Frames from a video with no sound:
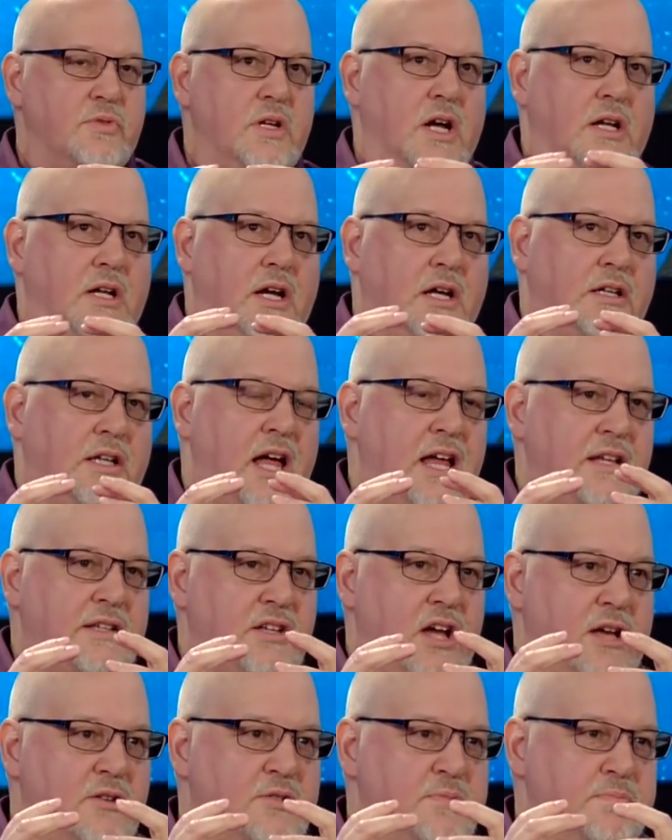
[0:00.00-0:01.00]
uh, a lot of
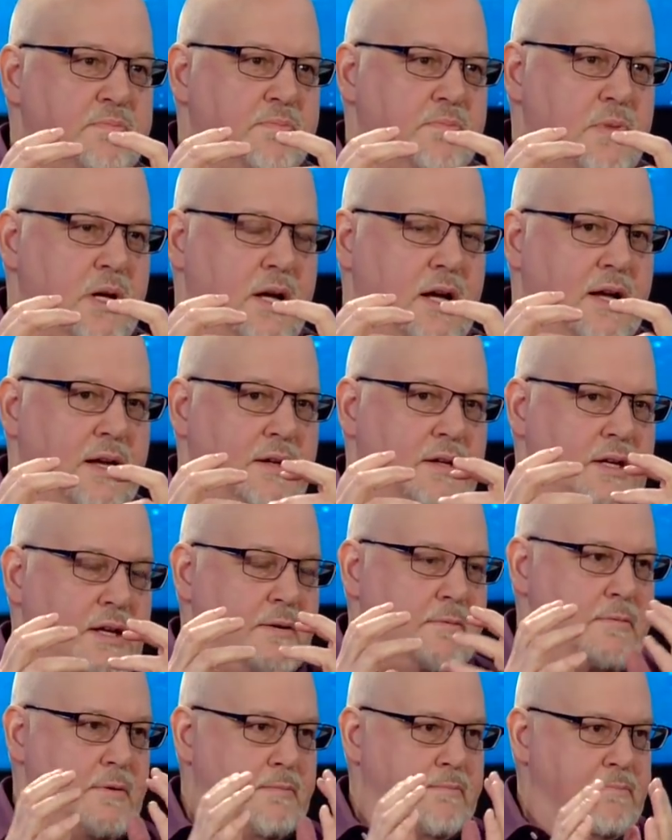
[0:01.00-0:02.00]
times uh,
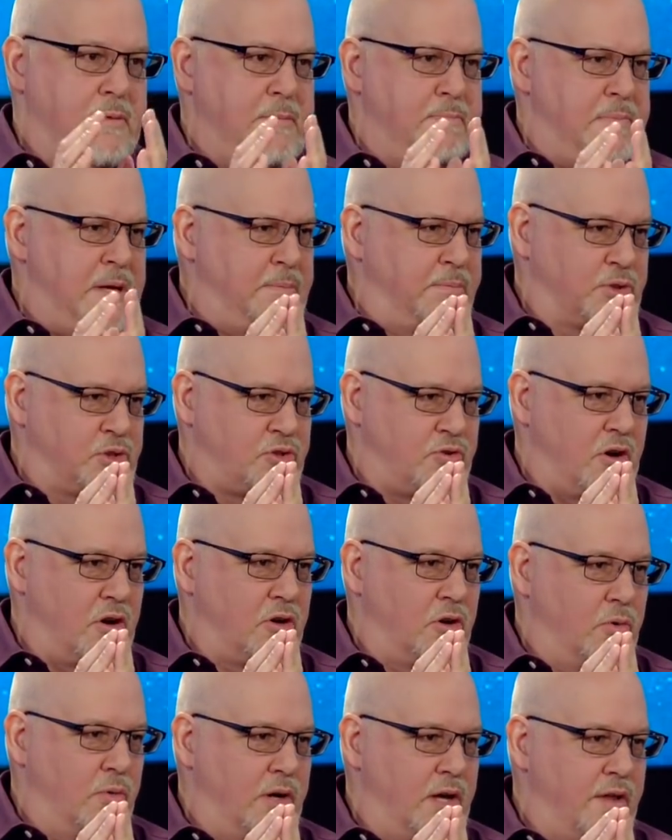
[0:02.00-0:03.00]
pe- people
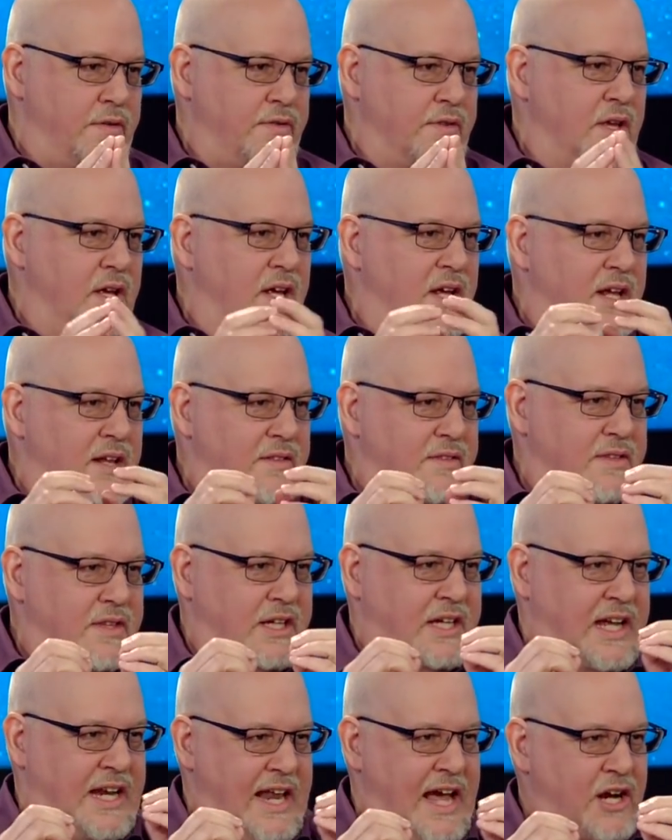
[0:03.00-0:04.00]
struggle with the
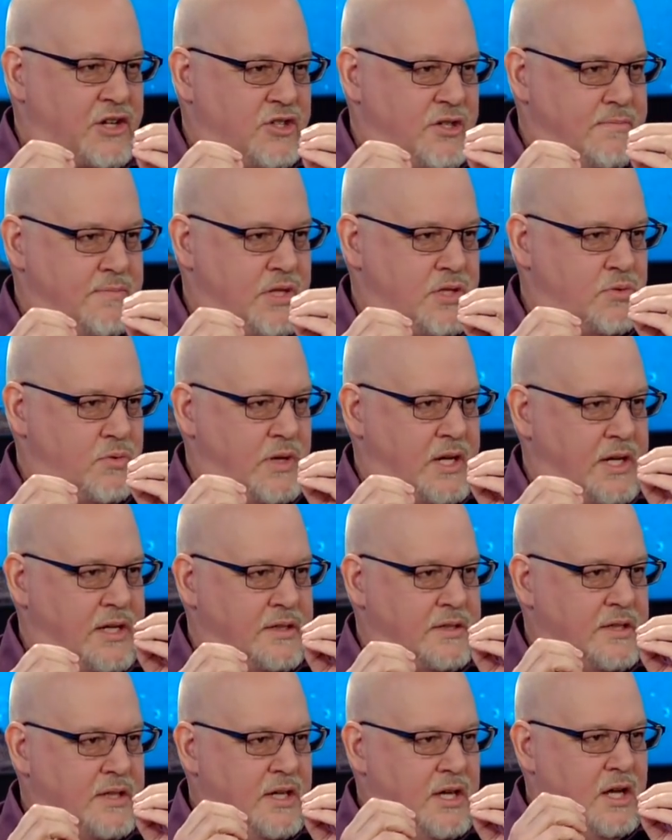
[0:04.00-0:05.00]
connection between
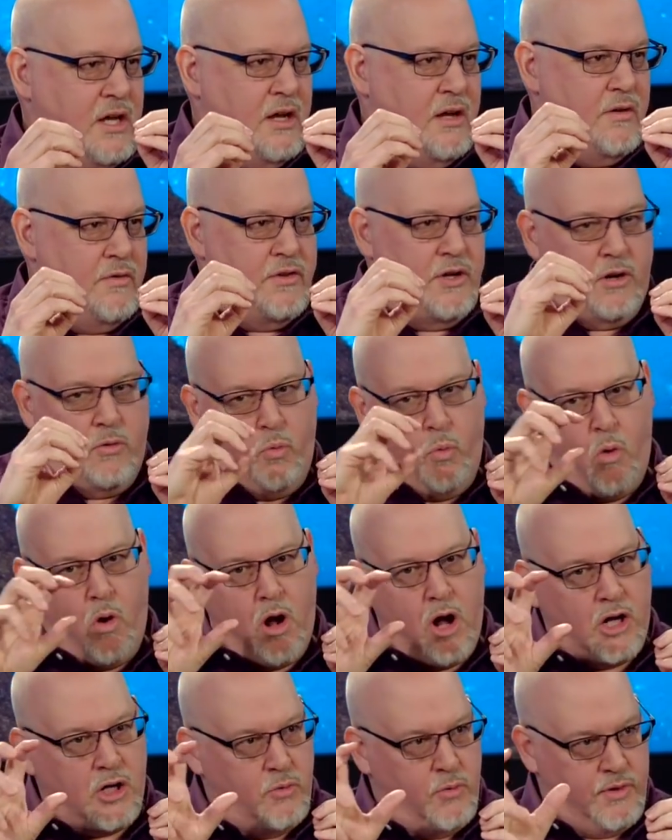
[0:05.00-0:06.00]
their
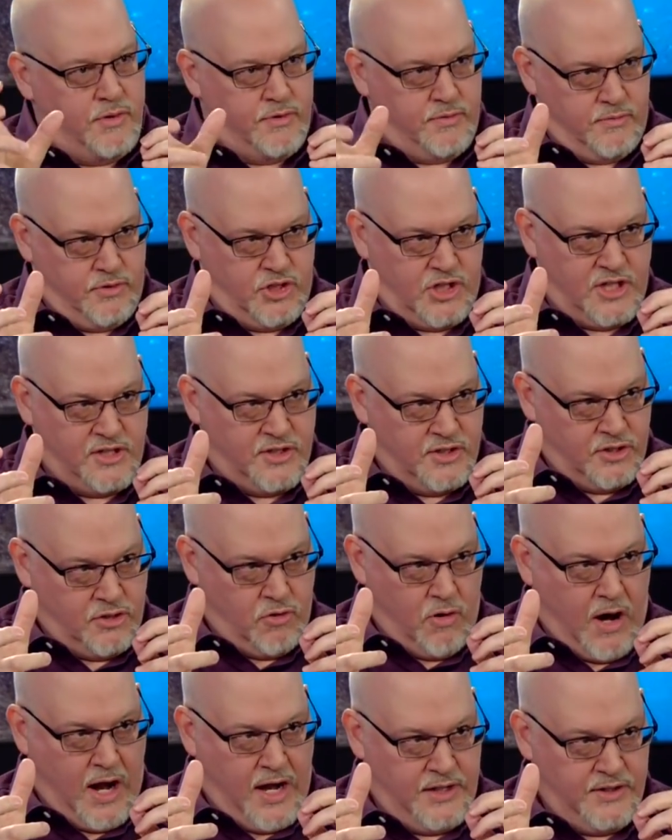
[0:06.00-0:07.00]
walk with Jesus
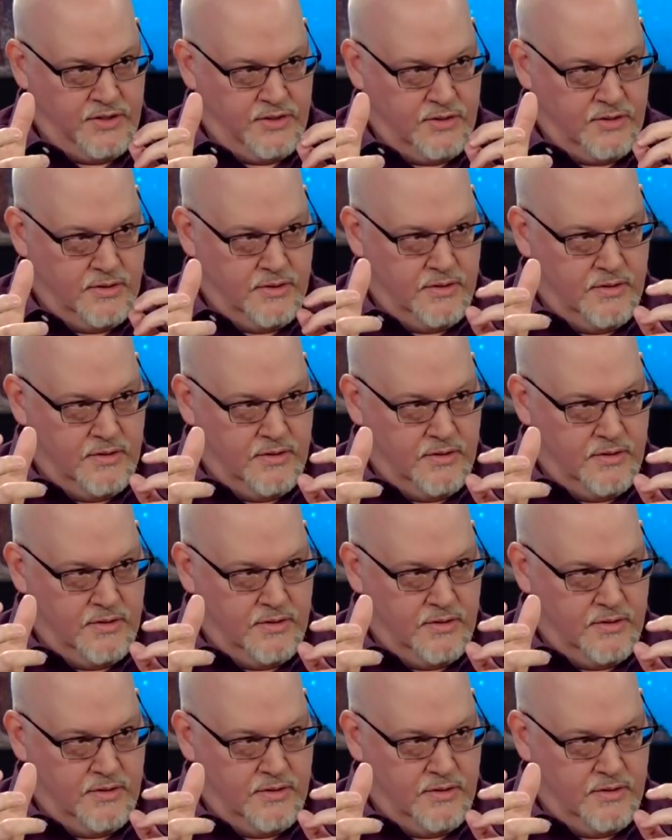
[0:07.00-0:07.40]
Christ,